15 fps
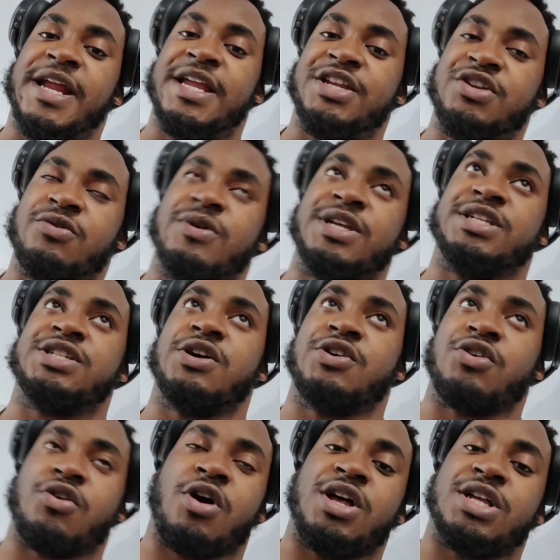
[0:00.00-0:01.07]
But in doing so,
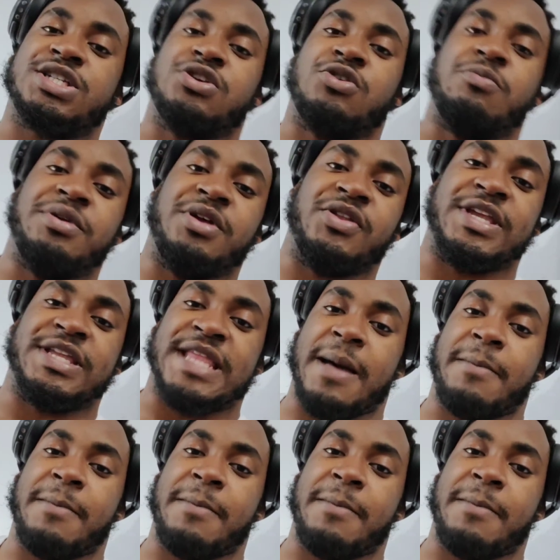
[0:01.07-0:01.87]
you're also building